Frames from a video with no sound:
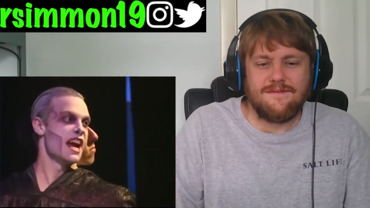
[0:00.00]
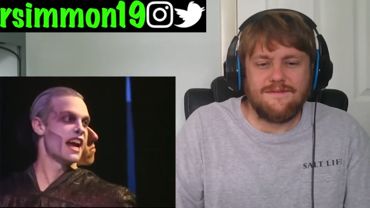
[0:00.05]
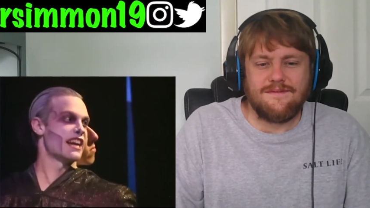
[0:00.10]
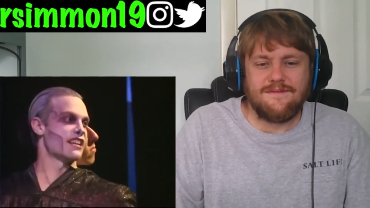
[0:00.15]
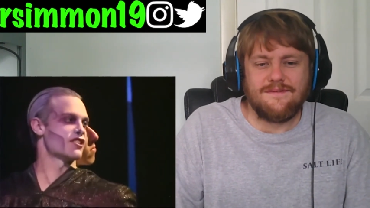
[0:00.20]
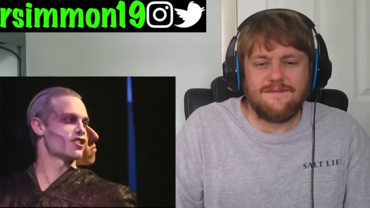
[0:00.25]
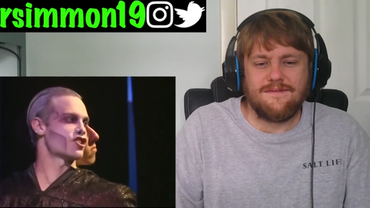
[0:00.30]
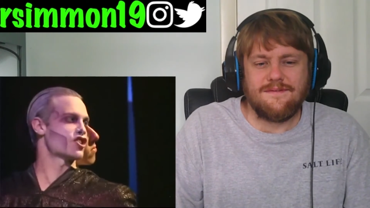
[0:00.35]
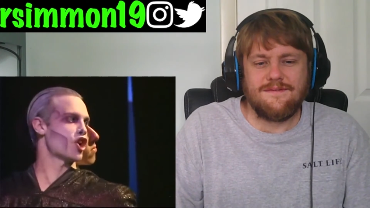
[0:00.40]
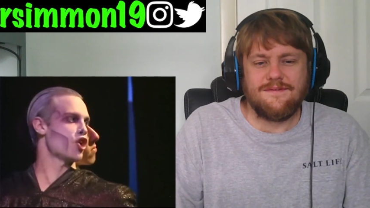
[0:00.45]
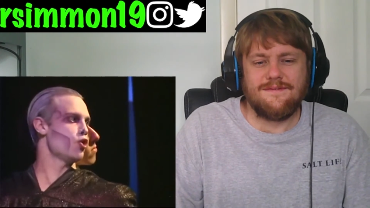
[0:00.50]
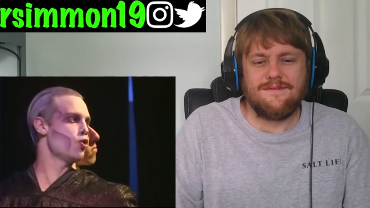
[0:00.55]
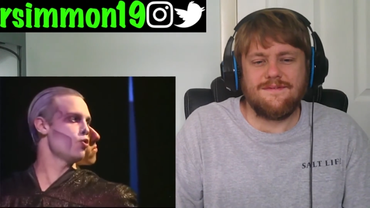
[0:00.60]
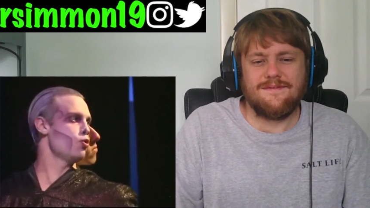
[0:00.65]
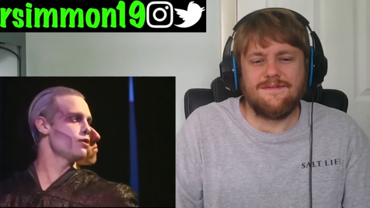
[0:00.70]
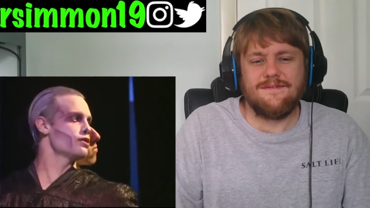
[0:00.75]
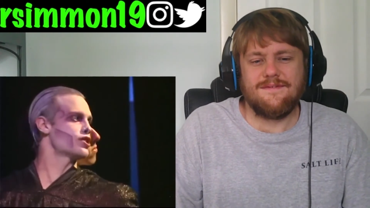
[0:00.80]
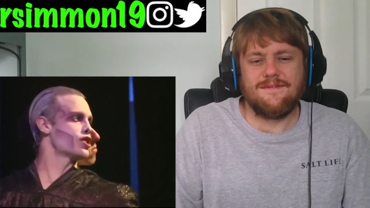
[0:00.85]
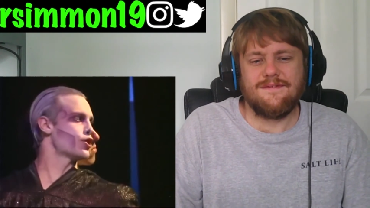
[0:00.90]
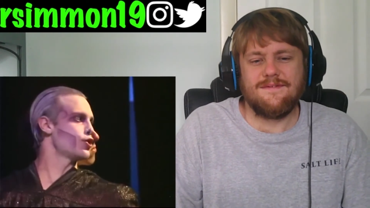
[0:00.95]
Speaker 1: And
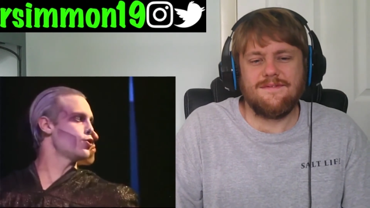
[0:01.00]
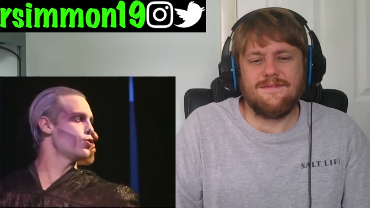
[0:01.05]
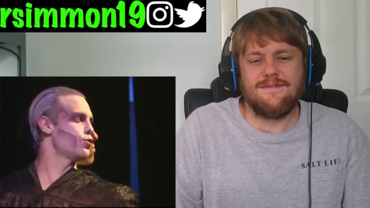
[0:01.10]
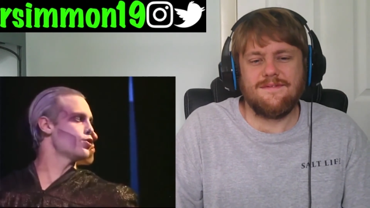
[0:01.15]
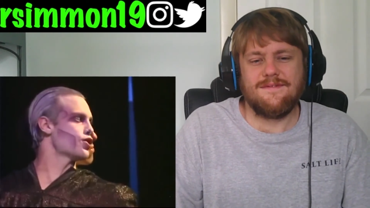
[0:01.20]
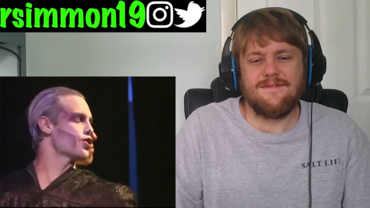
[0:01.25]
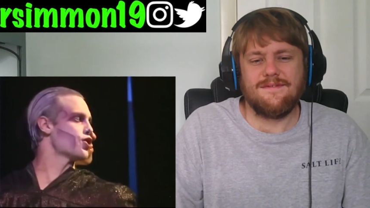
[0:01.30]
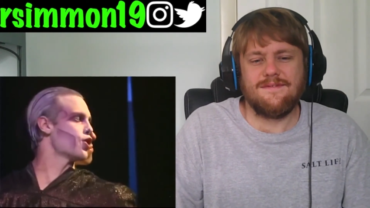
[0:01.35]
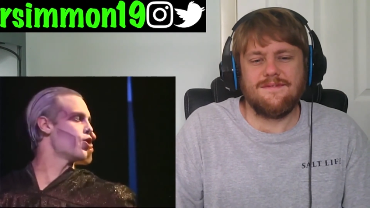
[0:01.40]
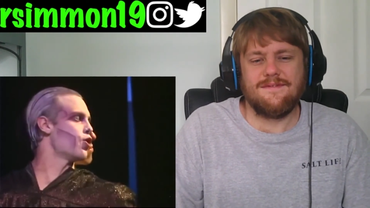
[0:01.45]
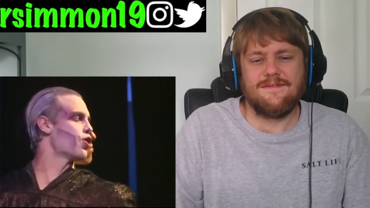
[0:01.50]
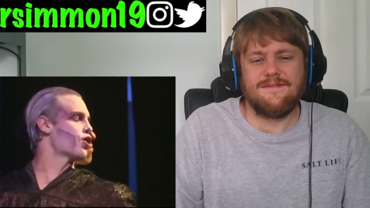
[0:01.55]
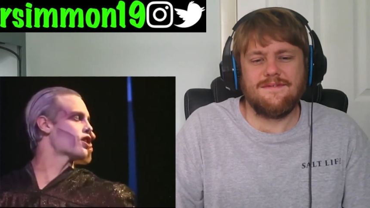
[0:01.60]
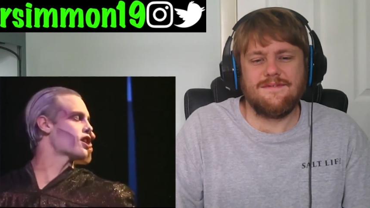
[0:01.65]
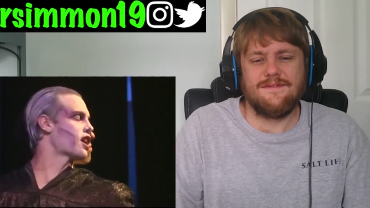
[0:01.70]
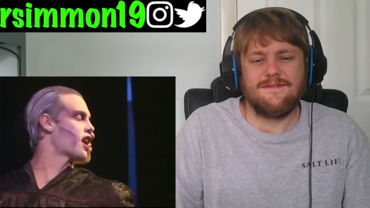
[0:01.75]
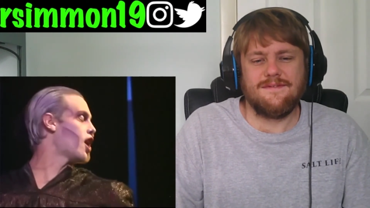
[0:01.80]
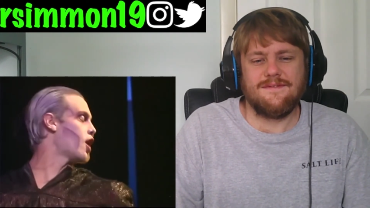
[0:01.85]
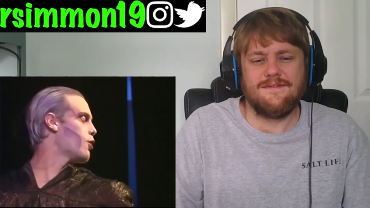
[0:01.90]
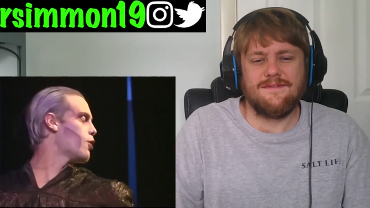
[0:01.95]
so do your
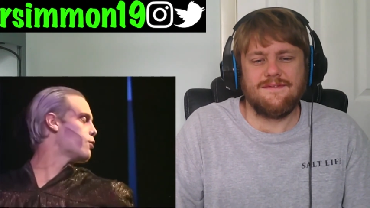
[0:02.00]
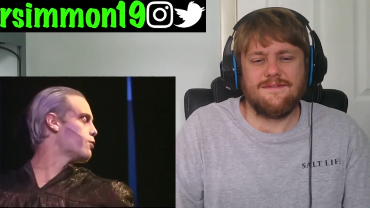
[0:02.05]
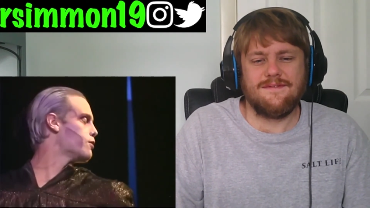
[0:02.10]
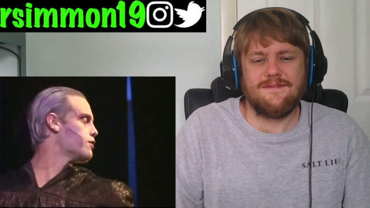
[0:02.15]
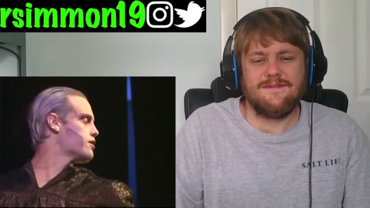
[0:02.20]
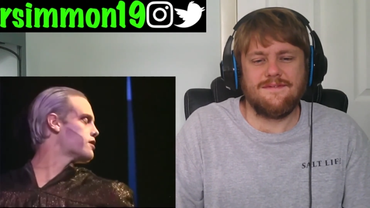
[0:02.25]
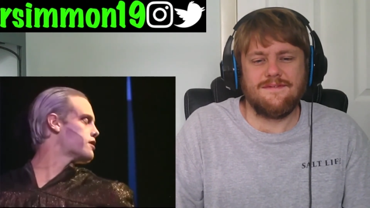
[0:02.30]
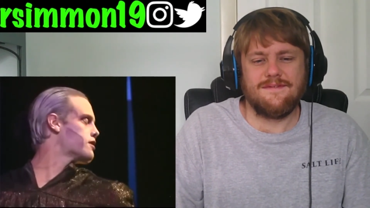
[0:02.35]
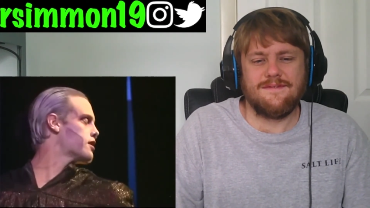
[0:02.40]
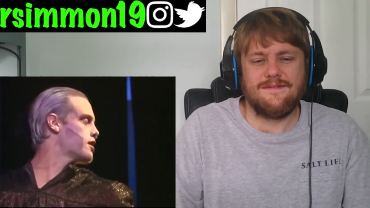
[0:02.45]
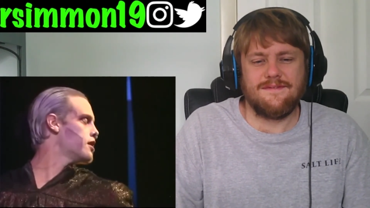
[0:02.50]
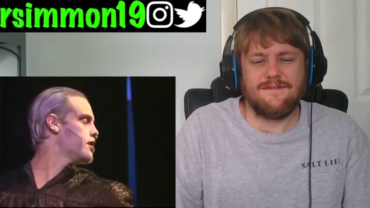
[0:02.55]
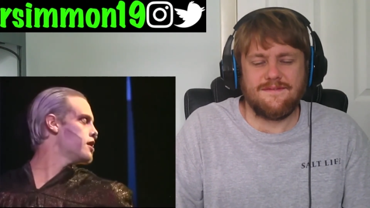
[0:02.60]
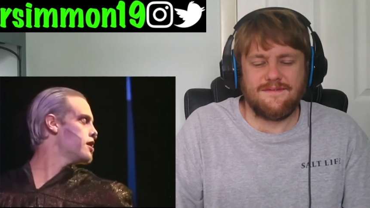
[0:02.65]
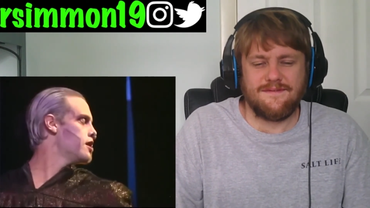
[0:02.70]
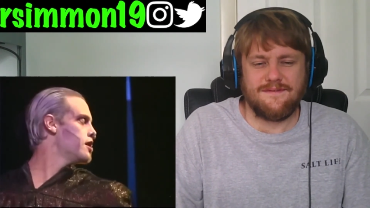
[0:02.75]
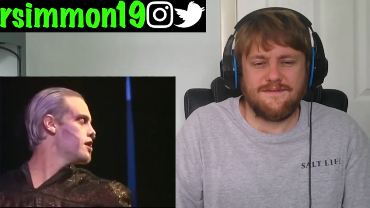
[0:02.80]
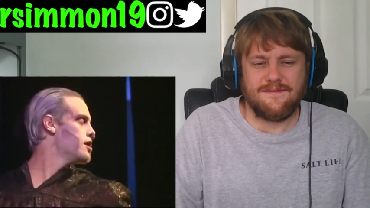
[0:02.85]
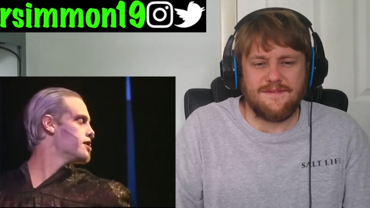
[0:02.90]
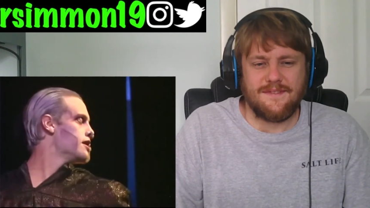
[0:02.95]
clothes.
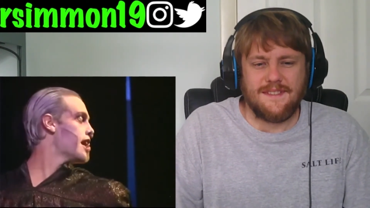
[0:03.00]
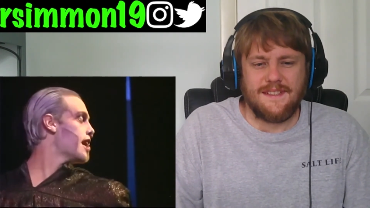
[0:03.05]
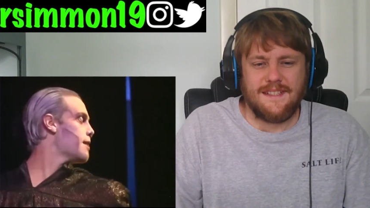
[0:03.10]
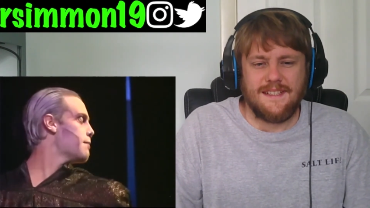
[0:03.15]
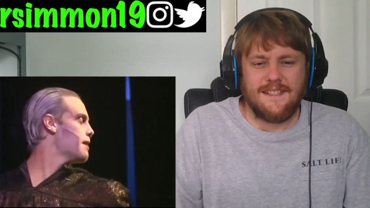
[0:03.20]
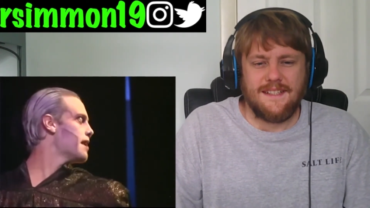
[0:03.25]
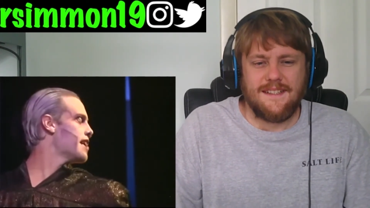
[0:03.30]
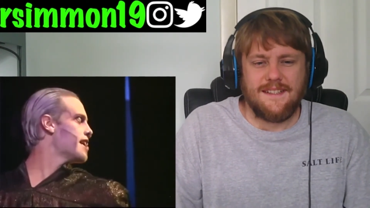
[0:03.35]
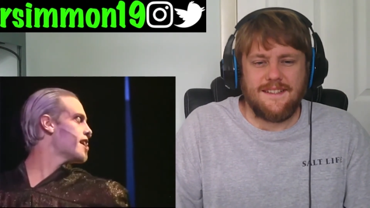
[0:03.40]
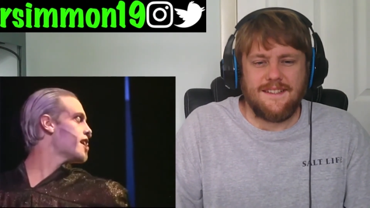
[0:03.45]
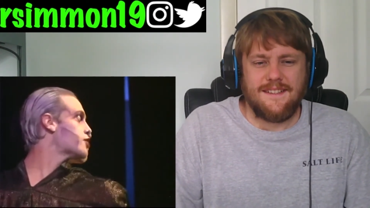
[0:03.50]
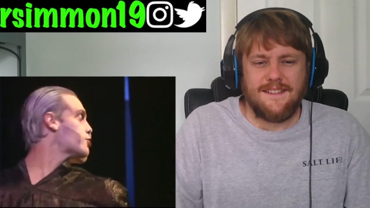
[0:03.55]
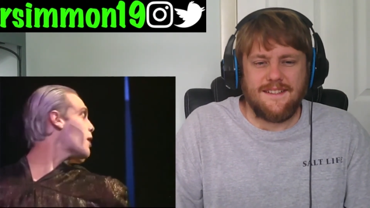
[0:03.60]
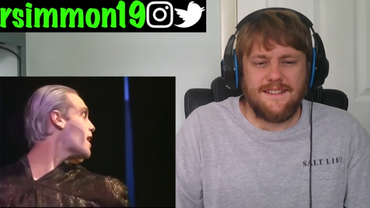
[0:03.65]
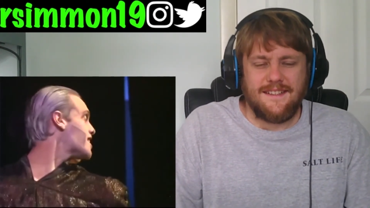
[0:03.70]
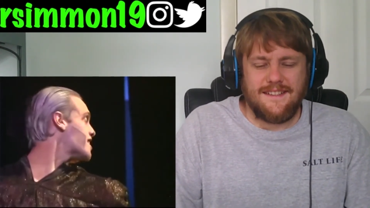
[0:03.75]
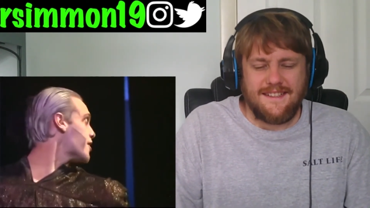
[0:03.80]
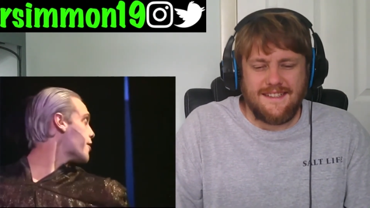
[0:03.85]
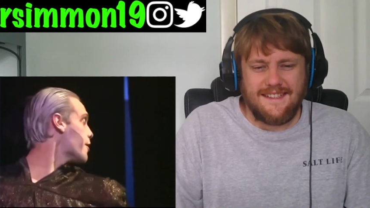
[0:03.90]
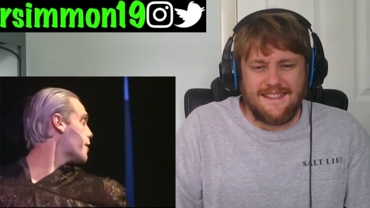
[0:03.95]
Namely, a
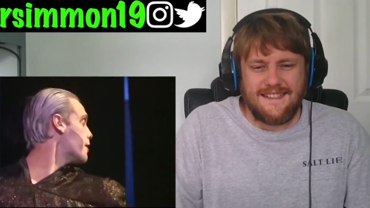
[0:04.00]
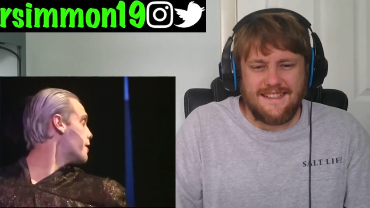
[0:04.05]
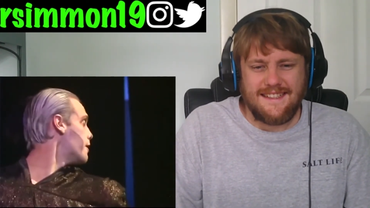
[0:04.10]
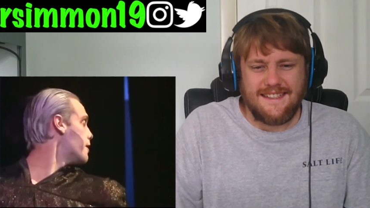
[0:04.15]
dresser.